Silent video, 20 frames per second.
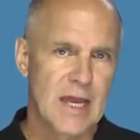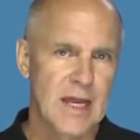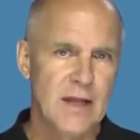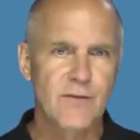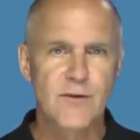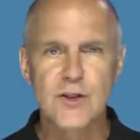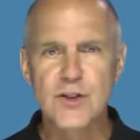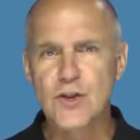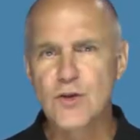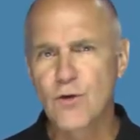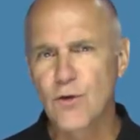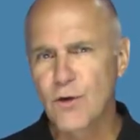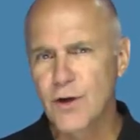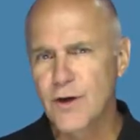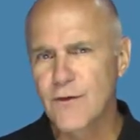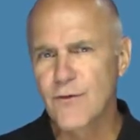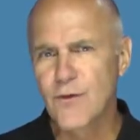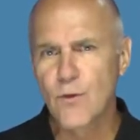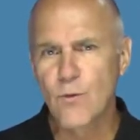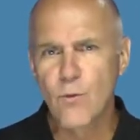In the
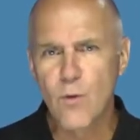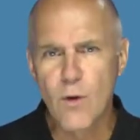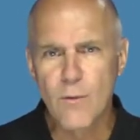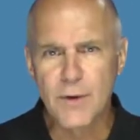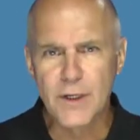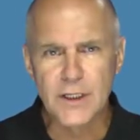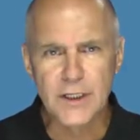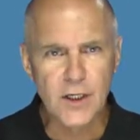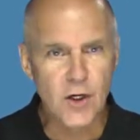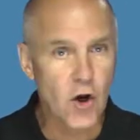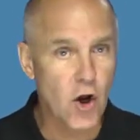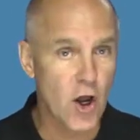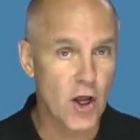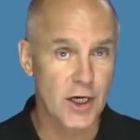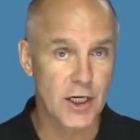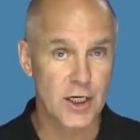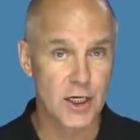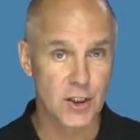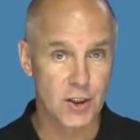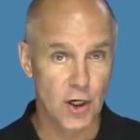story of the woman caught
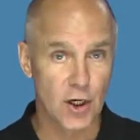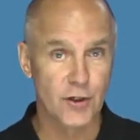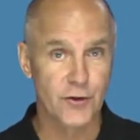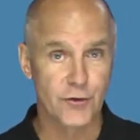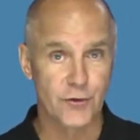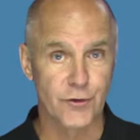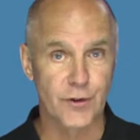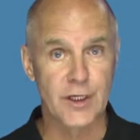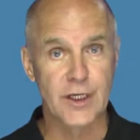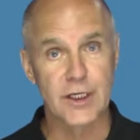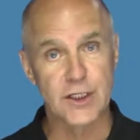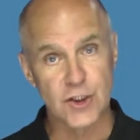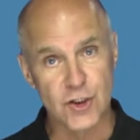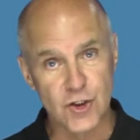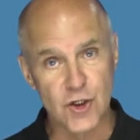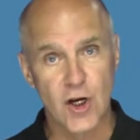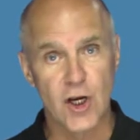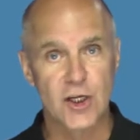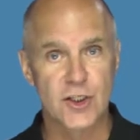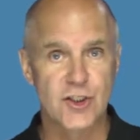in adultery in
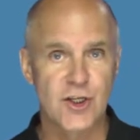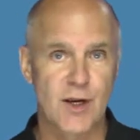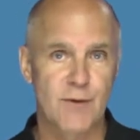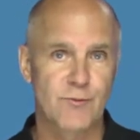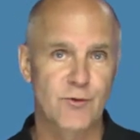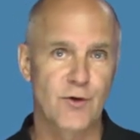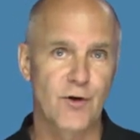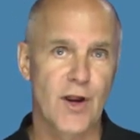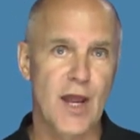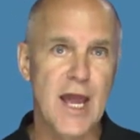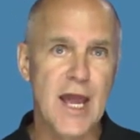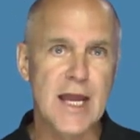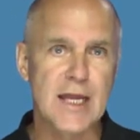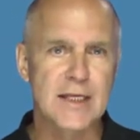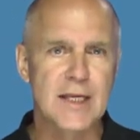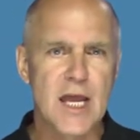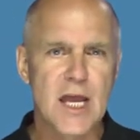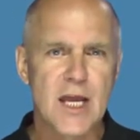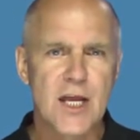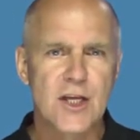John chapter
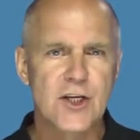eight,